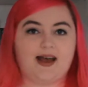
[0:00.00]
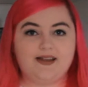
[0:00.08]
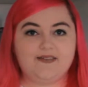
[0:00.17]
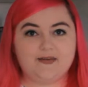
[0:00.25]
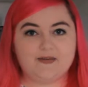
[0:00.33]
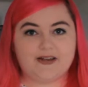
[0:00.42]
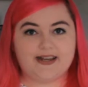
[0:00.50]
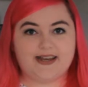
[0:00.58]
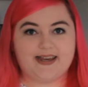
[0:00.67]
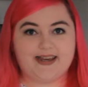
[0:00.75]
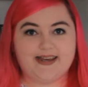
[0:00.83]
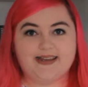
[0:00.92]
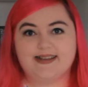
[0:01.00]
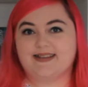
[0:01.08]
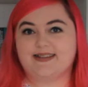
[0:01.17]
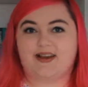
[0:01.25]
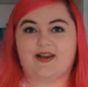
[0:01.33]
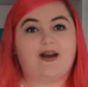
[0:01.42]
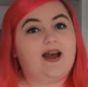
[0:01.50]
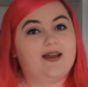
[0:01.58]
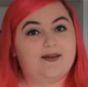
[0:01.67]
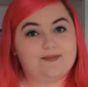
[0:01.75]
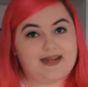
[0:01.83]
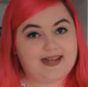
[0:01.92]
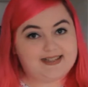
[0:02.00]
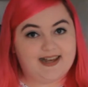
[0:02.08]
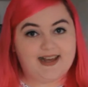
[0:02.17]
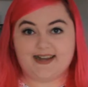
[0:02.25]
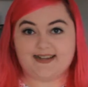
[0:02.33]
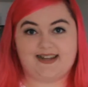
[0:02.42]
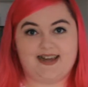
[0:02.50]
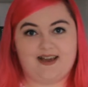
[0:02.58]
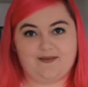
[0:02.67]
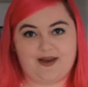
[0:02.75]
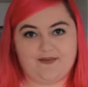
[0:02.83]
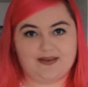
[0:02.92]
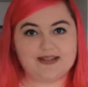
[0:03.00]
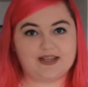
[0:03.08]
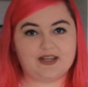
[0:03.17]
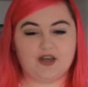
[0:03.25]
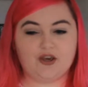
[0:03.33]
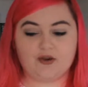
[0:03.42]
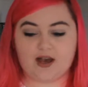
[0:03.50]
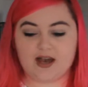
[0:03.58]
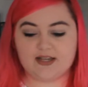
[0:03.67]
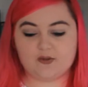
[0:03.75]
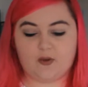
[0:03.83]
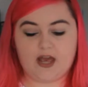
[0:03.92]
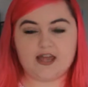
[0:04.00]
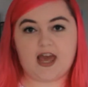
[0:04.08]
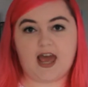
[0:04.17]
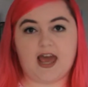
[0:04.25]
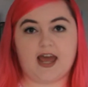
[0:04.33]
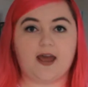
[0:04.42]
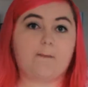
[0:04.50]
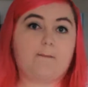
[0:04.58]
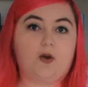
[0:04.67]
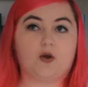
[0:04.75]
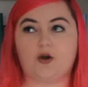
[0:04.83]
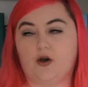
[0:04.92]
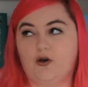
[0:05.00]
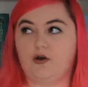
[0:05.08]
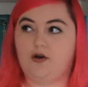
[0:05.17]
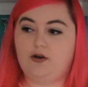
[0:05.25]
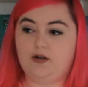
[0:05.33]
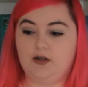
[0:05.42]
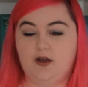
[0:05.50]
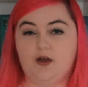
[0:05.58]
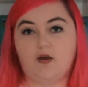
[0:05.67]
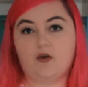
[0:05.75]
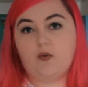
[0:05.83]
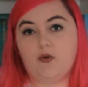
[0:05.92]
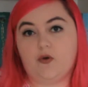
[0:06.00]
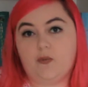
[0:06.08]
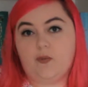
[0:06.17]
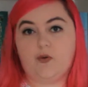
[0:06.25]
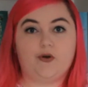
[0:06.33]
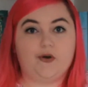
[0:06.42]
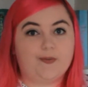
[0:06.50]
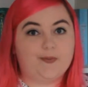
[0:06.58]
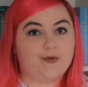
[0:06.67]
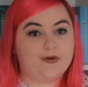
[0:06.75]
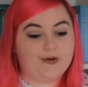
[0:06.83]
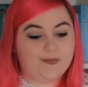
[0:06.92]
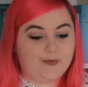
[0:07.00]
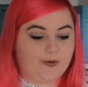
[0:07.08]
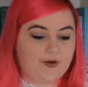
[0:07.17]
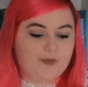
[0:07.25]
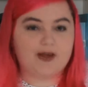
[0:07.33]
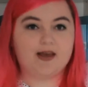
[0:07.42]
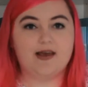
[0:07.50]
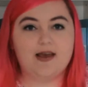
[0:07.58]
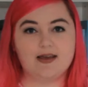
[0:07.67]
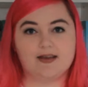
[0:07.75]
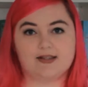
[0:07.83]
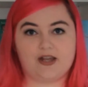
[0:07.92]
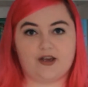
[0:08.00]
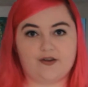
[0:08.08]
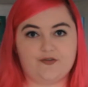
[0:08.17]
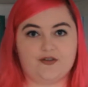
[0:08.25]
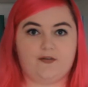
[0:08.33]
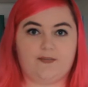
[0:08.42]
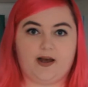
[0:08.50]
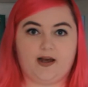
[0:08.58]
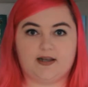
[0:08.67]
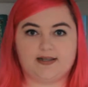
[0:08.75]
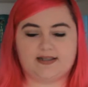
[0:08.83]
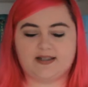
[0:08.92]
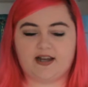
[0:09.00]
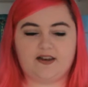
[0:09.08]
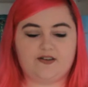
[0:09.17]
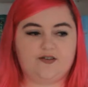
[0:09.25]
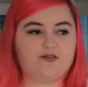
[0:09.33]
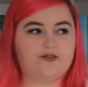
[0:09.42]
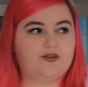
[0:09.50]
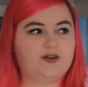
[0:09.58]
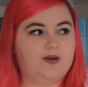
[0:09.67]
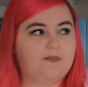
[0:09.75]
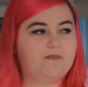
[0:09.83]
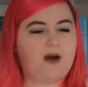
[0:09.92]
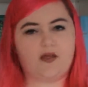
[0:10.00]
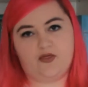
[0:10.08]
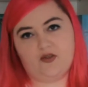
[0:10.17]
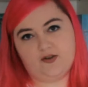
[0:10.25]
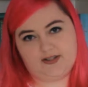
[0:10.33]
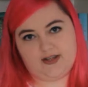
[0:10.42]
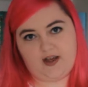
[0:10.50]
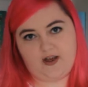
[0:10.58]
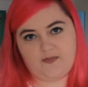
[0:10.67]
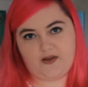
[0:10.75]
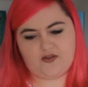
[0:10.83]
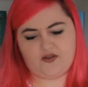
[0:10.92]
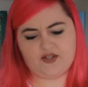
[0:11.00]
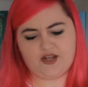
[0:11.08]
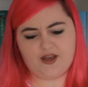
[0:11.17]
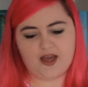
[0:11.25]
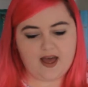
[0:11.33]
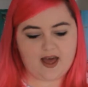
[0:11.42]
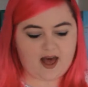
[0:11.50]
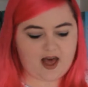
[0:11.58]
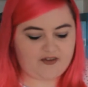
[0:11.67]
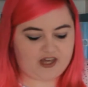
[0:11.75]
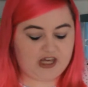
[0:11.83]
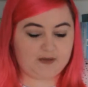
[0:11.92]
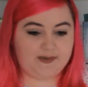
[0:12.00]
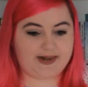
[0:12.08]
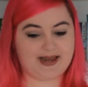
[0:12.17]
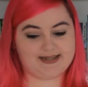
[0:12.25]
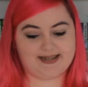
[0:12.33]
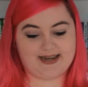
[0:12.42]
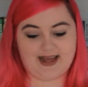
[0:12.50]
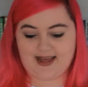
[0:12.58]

Hi everybody! So I am Tessa and today I'm coming to you guys with a book haul. Whoop whoop whoop whoop. So over the past kind of month or two, I've accumulated